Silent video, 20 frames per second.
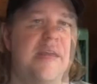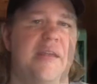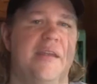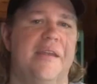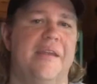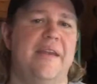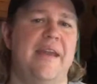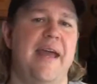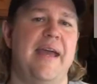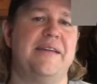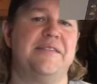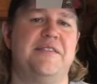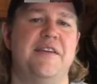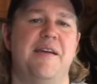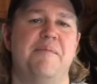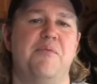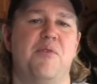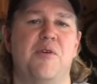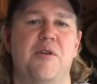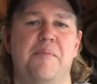Next
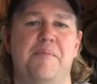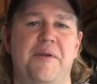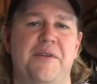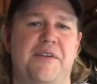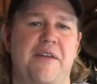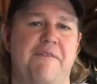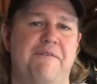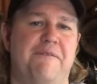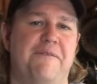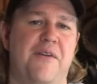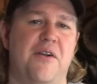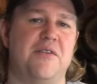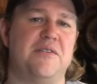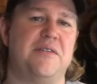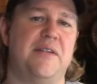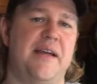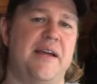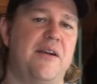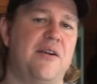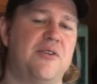up, we're going to put the first
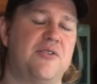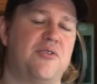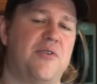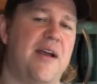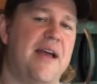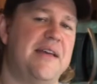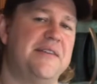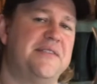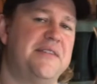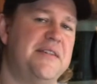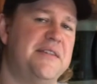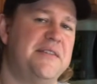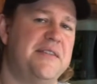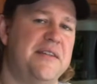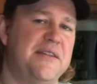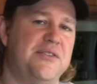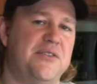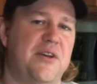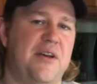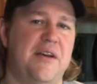layer of dry
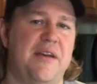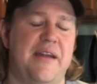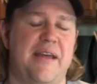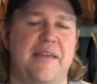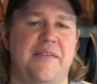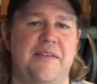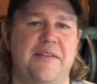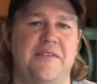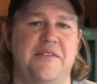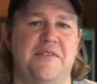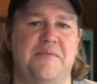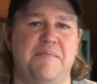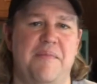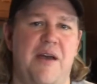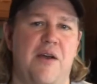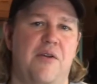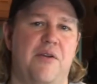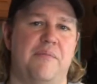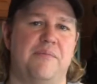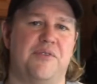seasonings on, and this is
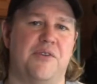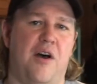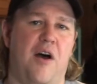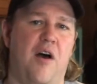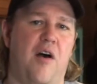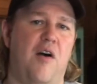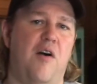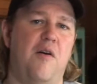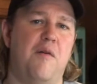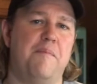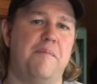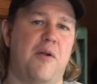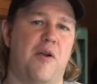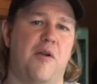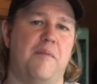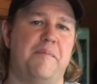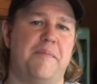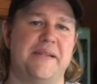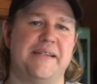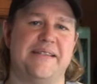Malcom's
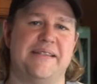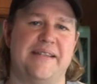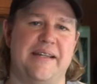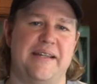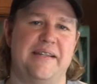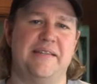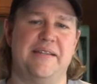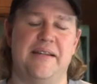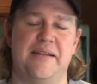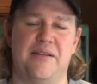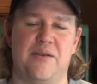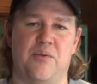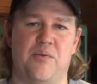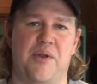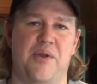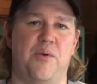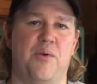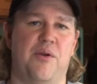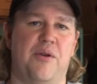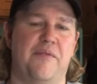all-purpose seasoning that
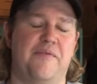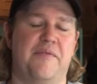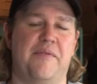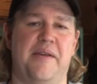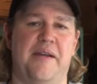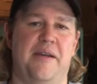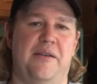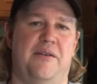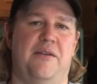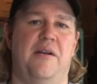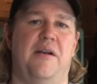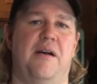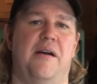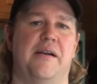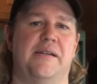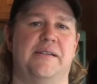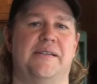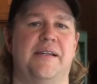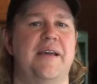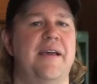we ordered from Killer
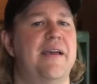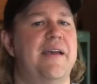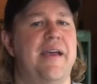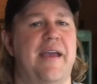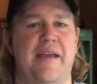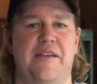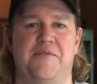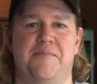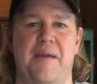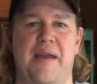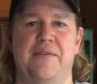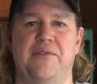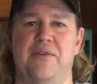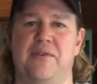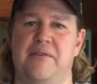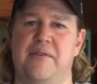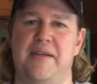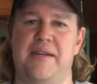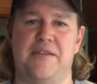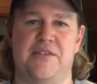Hogs. It's
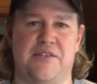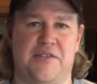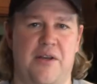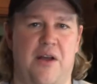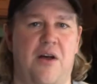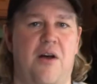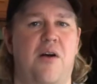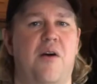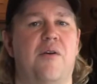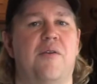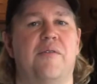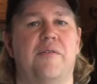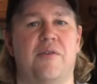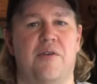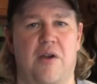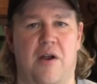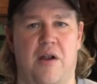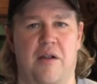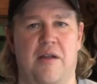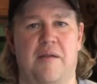basically salt and
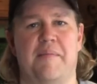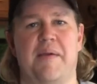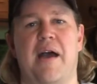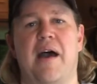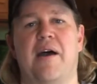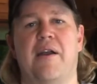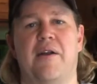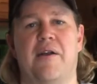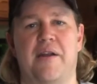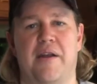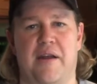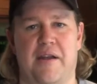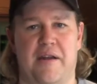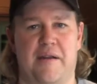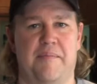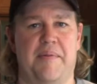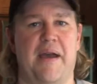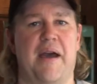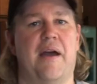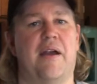garlic powder and
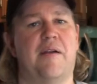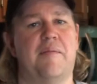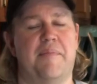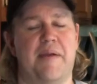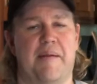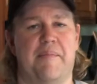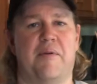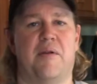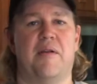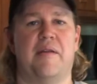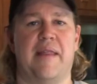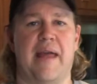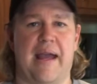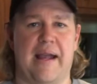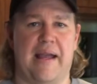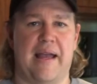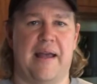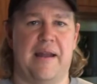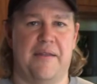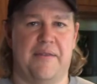onion powder and pepper and
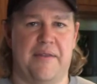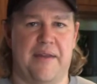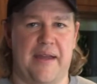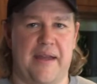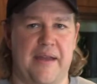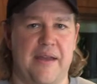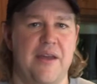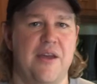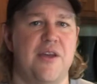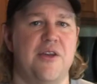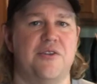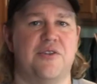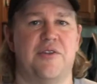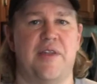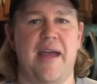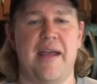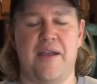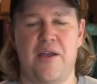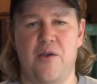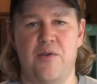that kind of thing. So
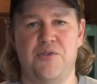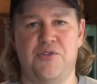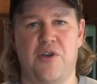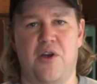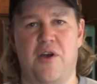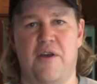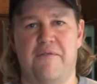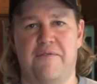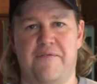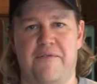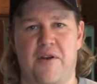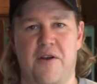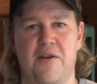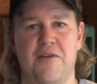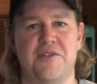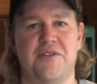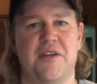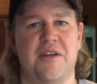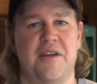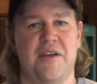that goes on
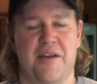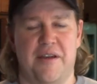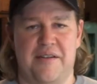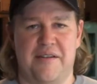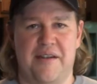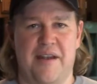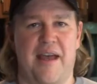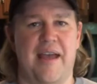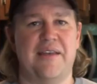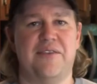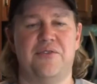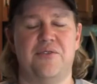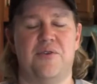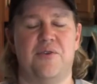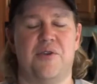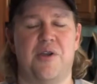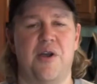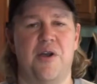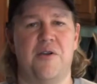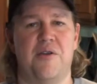first. Nice
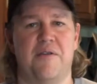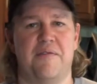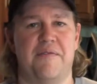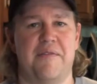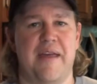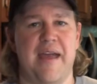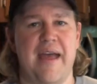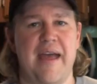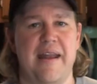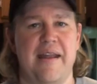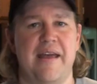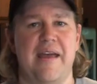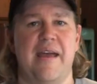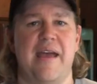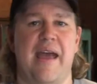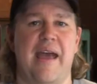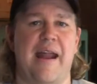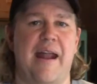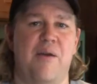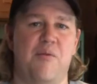little coat of that,
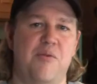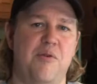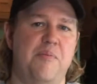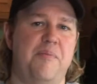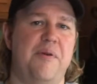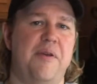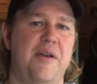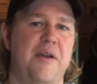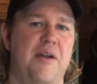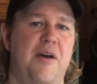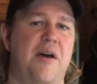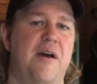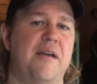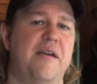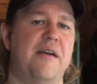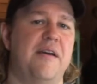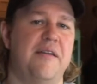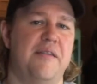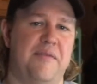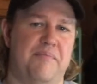and I will put it
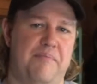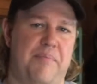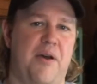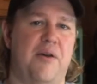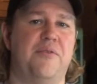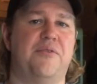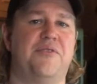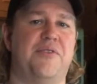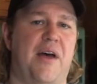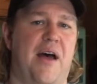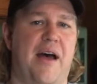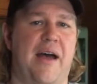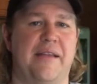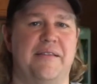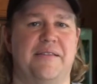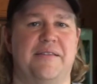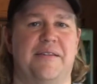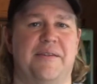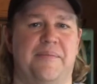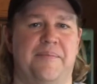on both
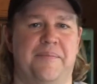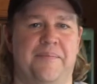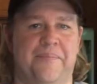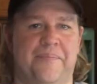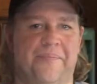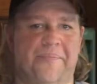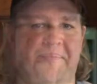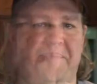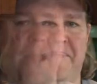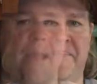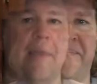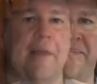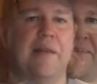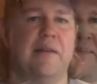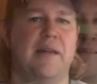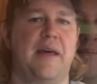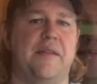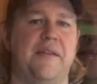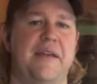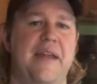sides.
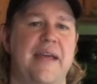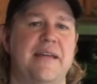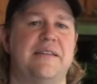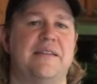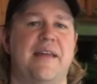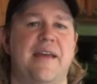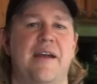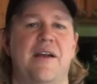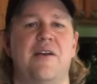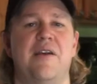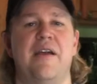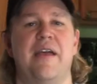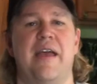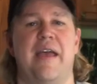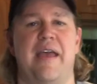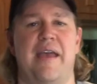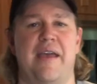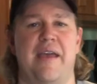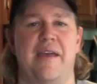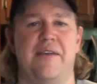Now the next layer
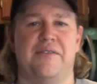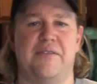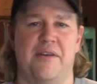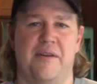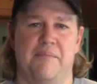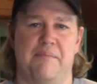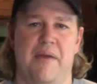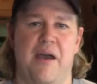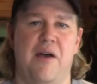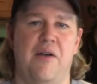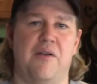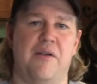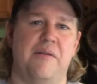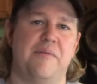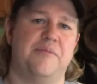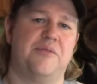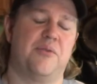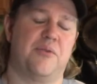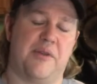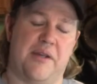is
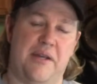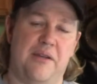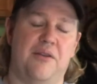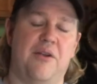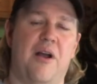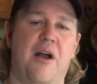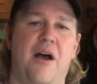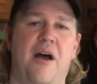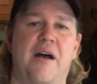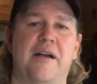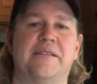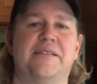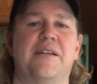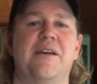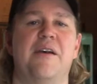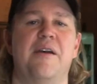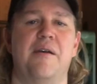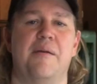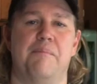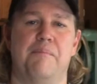Malcom's or Killer Hogs
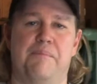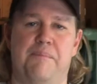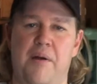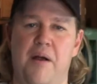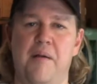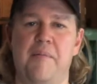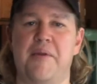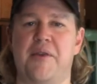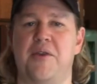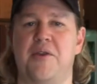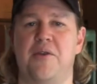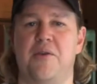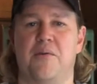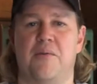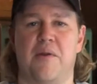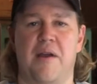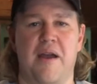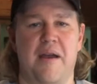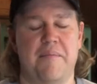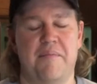barbecue
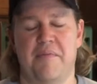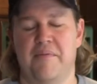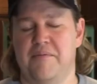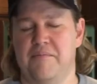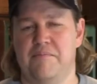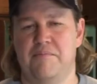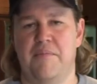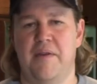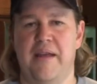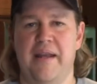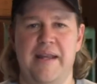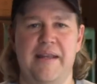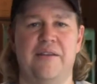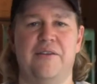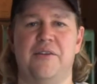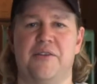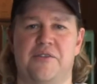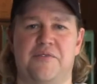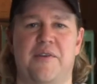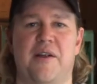rub, and it
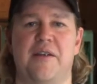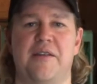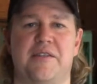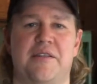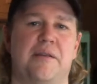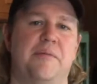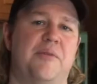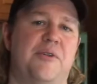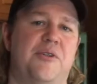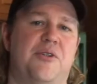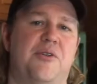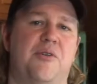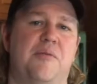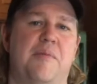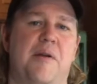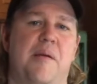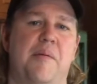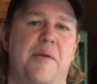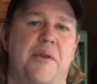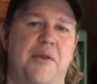looks very similar to a
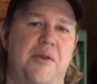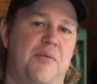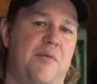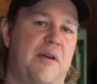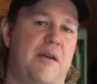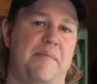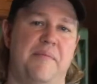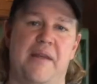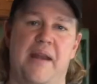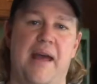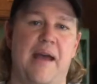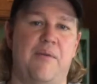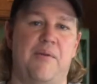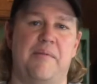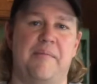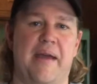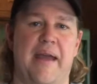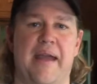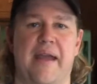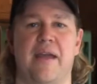barbecue rub that I
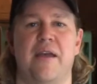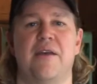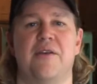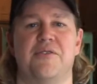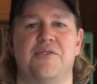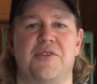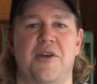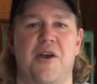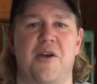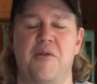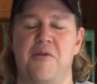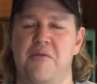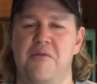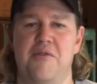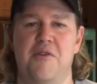would make. So